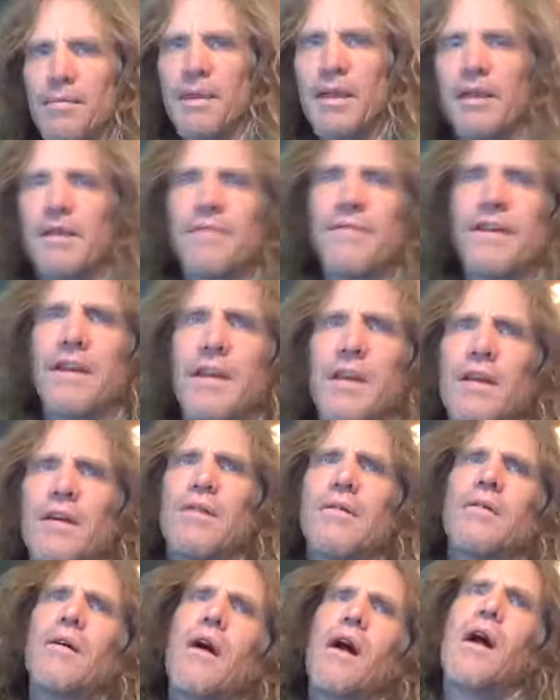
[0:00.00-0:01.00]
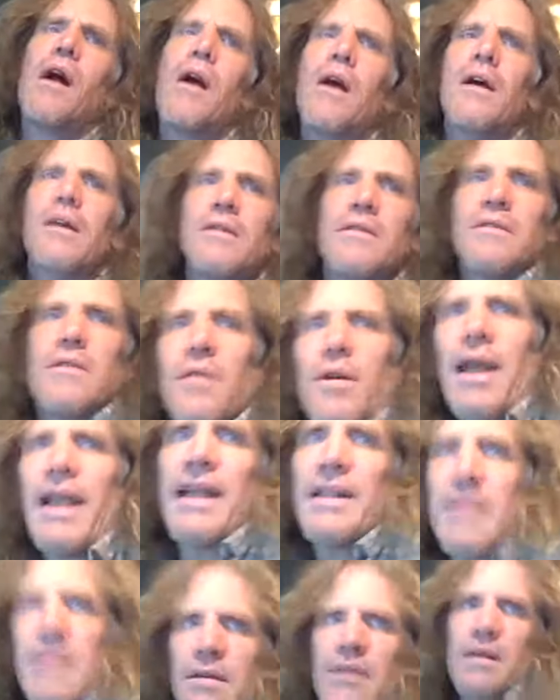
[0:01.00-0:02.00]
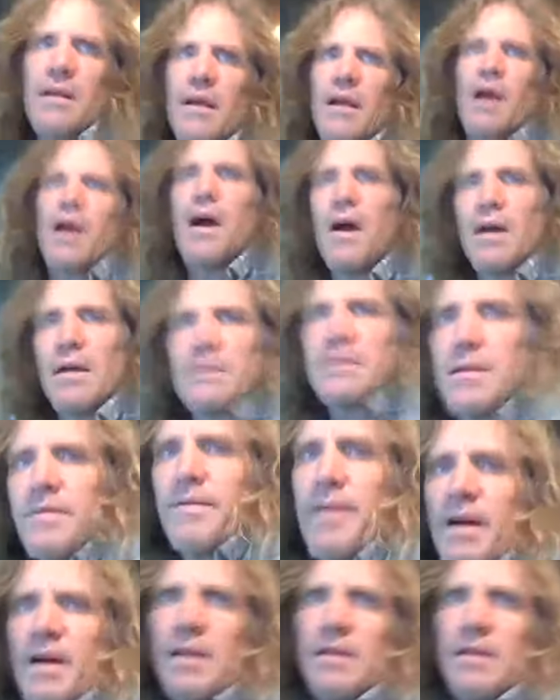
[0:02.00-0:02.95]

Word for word: making a video. So Anaconda